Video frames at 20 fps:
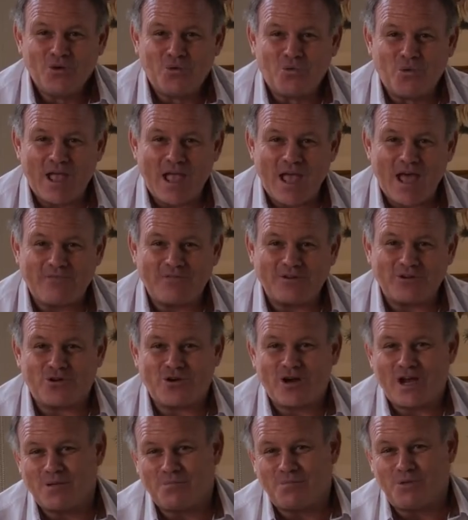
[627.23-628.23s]
We have
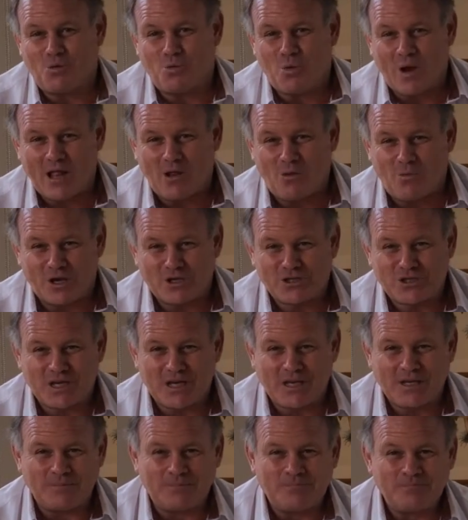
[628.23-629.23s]
incredible whale
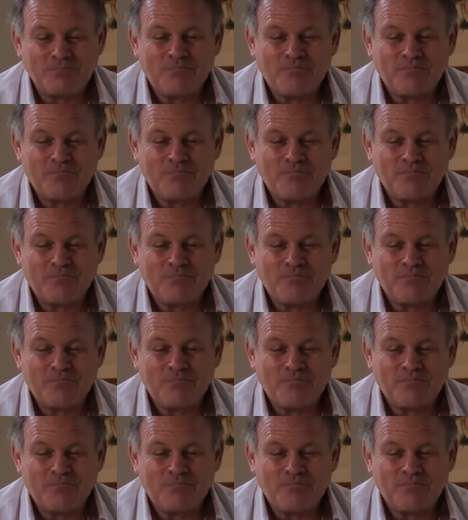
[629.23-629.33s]
watching,